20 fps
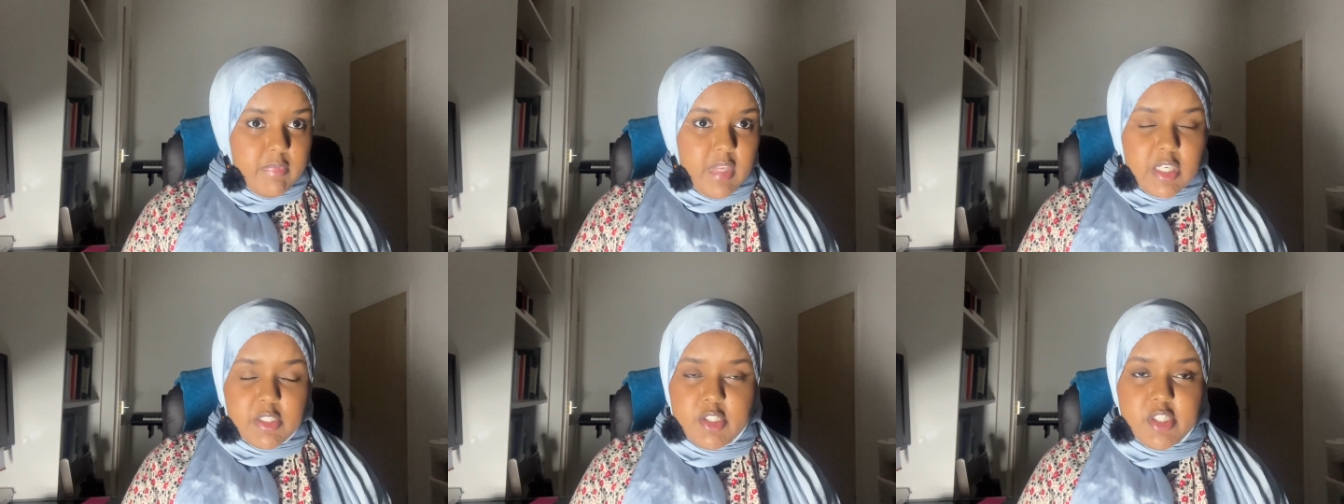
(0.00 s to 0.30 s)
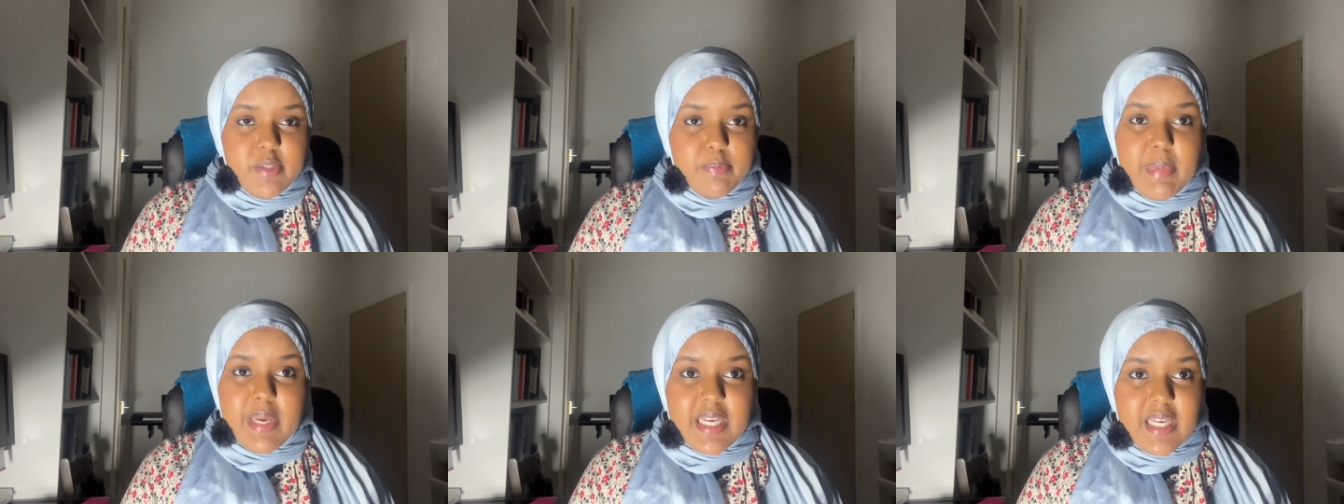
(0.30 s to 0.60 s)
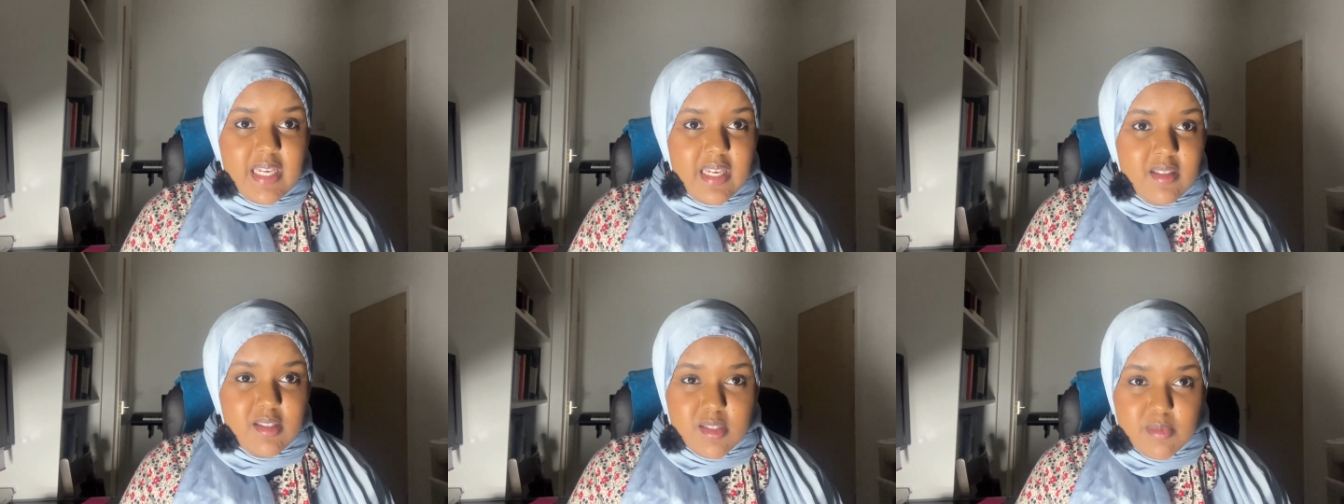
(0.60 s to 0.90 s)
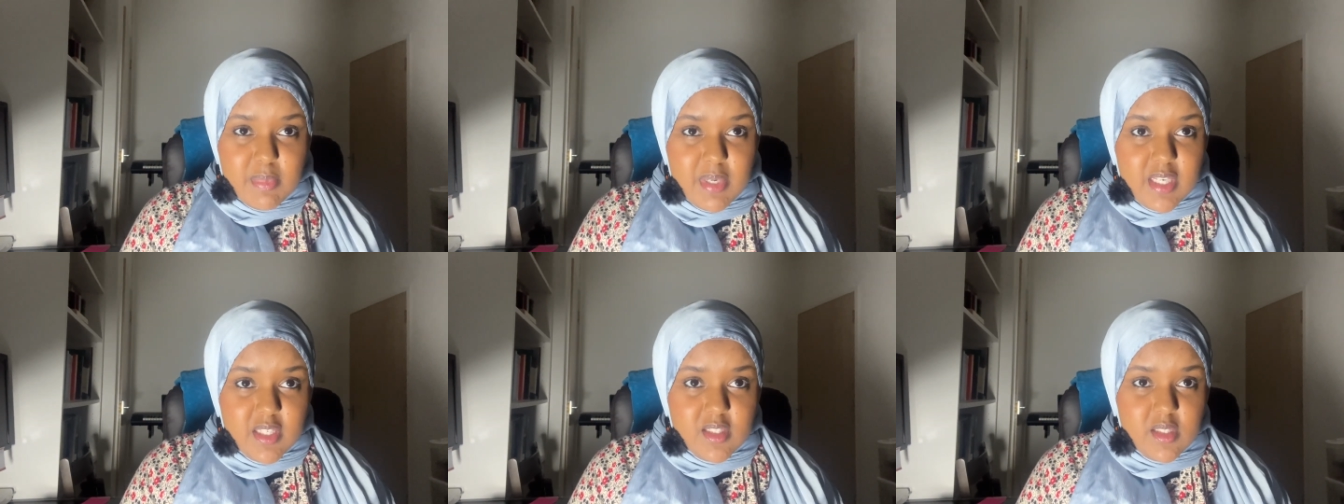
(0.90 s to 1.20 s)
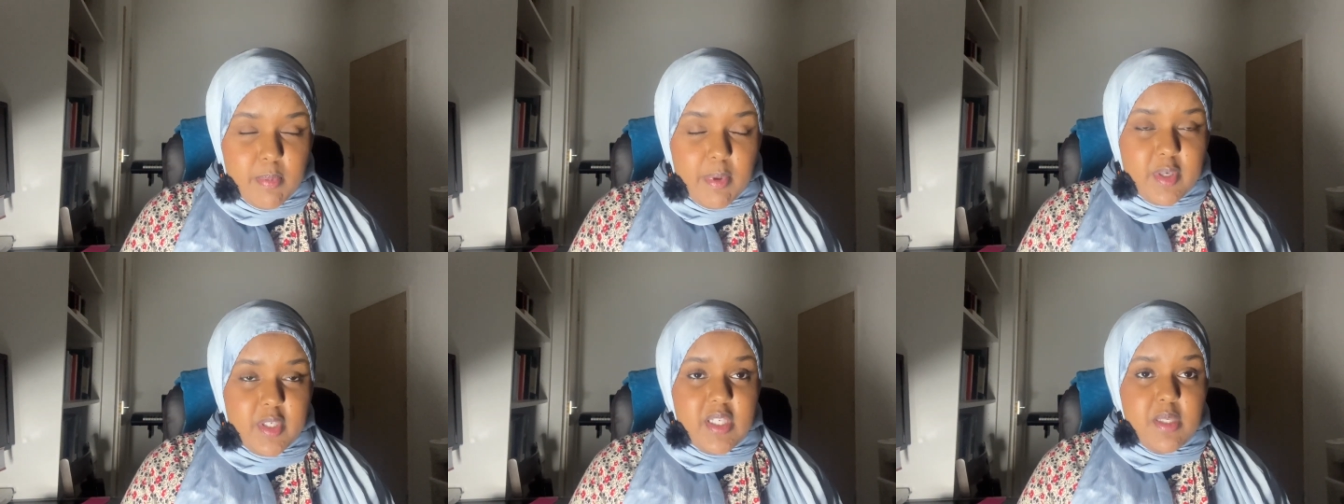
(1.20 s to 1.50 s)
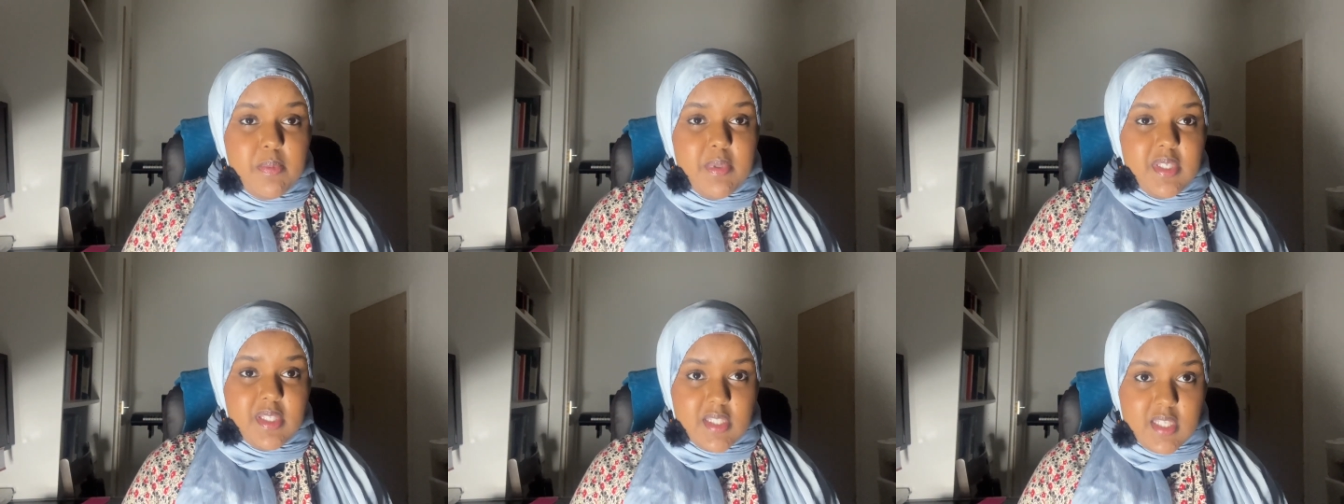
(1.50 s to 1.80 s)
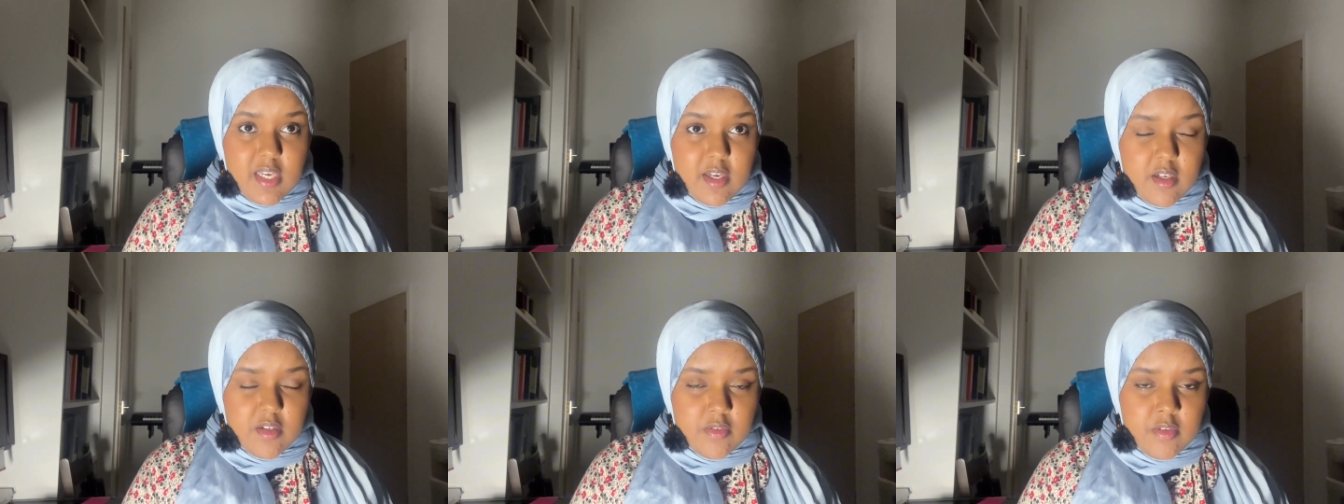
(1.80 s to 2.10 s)
just making ends meet. It's about keeping
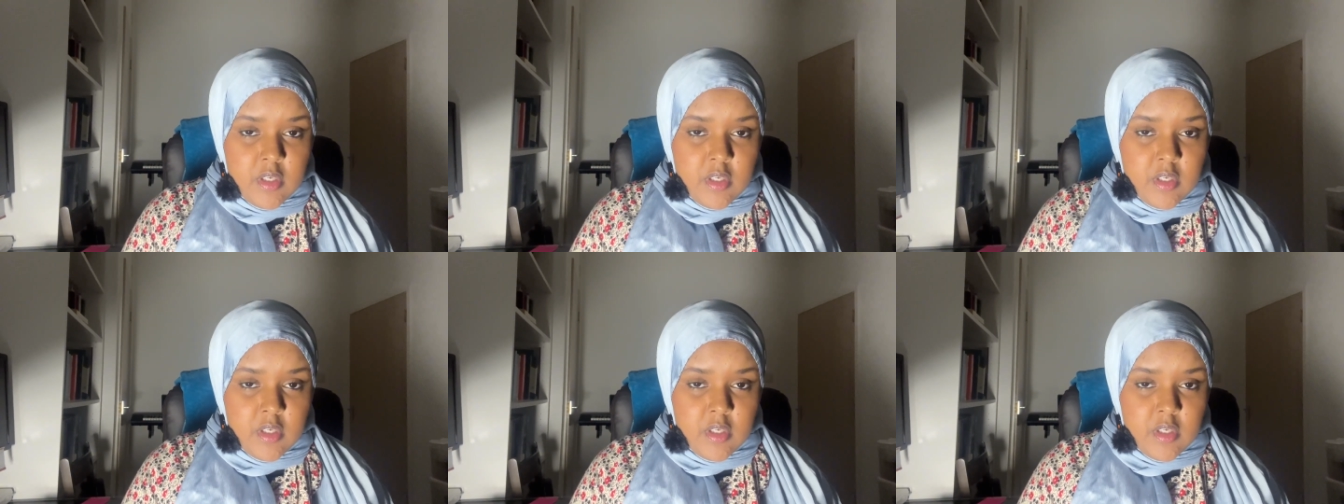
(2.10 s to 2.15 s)
safe.